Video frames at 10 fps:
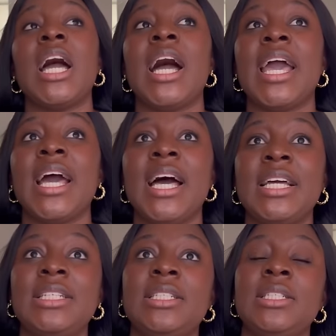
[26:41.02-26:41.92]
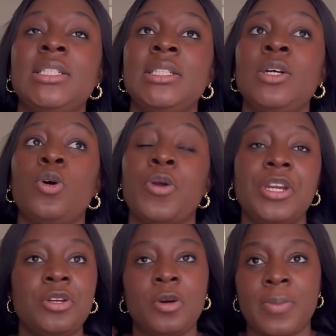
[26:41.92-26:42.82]
I had
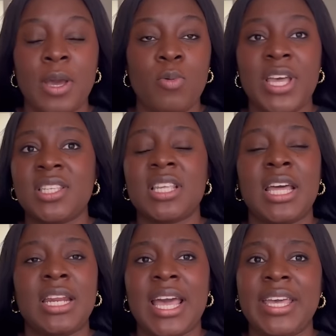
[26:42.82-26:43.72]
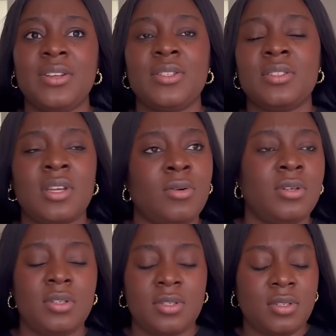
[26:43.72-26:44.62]
already done my WES and IELTS. That
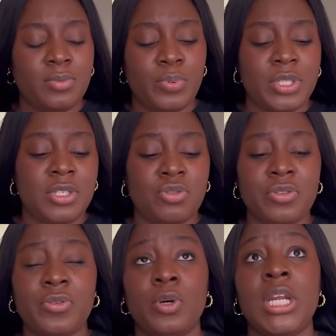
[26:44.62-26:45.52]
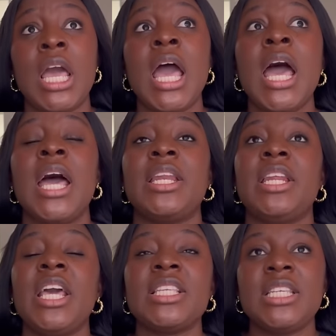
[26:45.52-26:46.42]
one is pretty straightforward. The
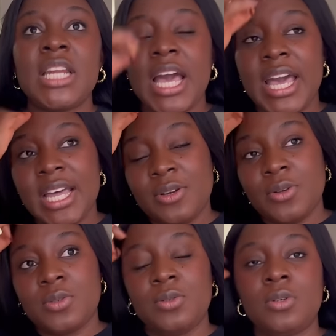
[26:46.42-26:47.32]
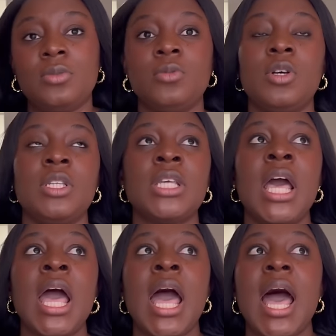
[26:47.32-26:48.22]
next thing I had also done was
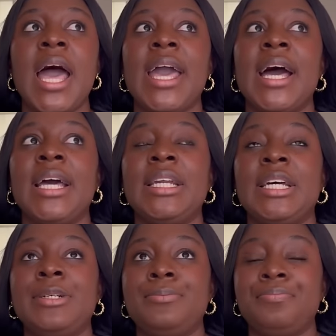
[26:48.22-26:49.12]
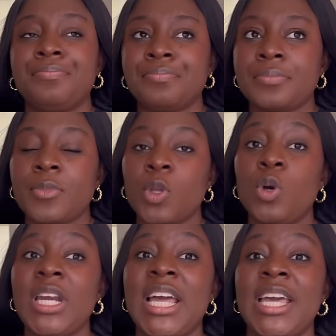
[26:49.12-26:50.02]
I had um,
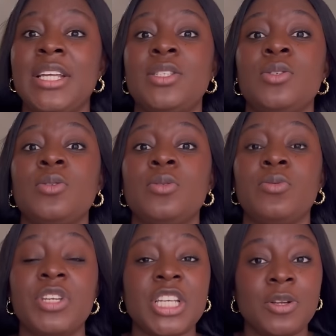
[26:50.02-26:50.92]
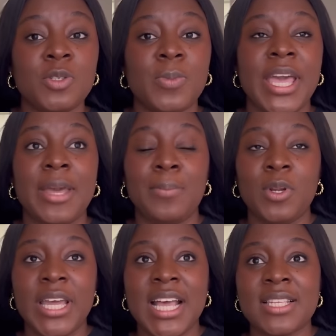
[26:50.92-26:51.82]
gone ahead to reach out to my
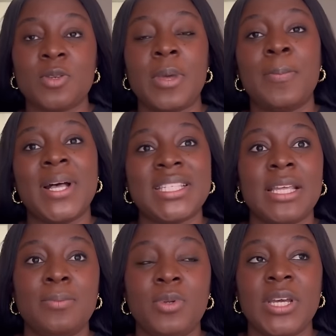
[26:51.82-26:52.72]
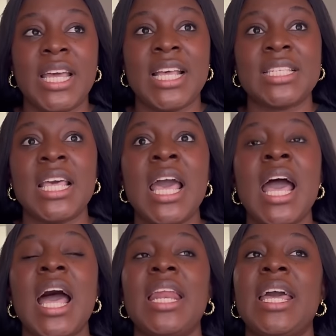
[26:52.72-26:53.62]
employers, so my past employers,
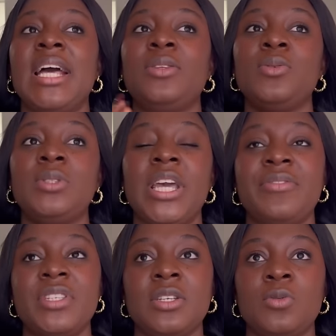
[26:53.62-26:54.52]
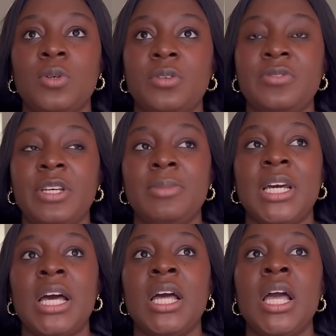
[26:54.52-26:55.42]
and I had told every single one of them that